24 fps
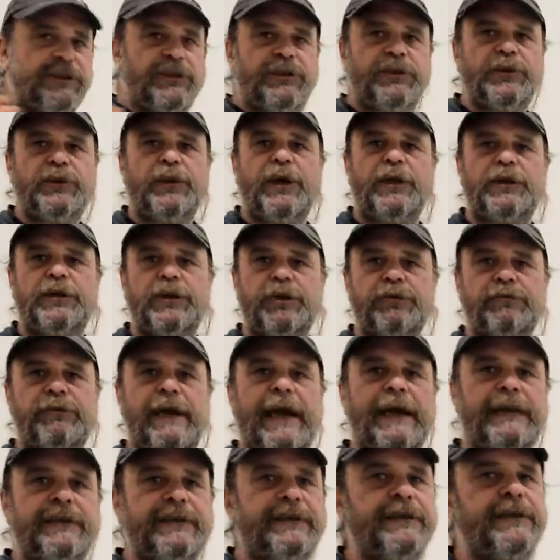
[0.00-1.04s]
do a
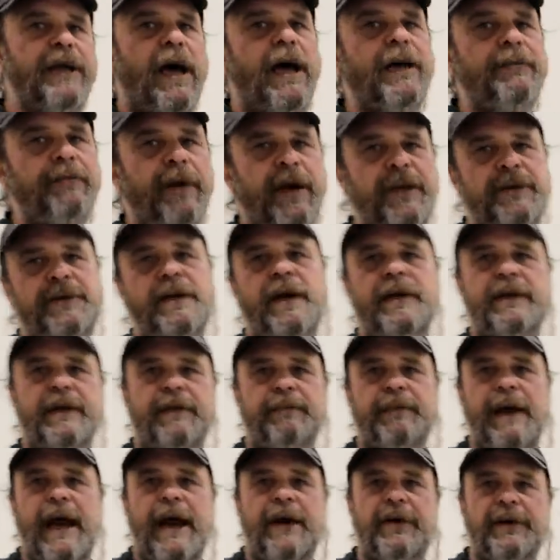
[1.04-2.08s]
direct side-by-side -side
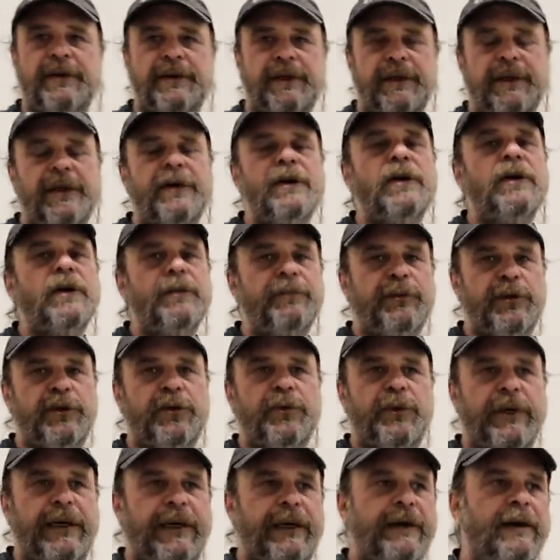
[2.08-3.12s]
comparison
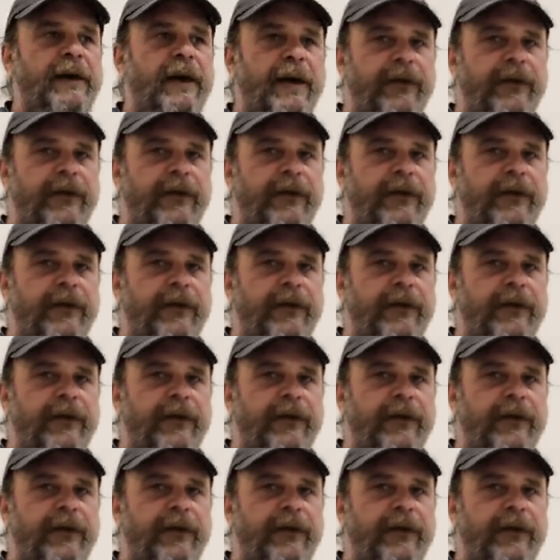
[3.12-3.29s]
between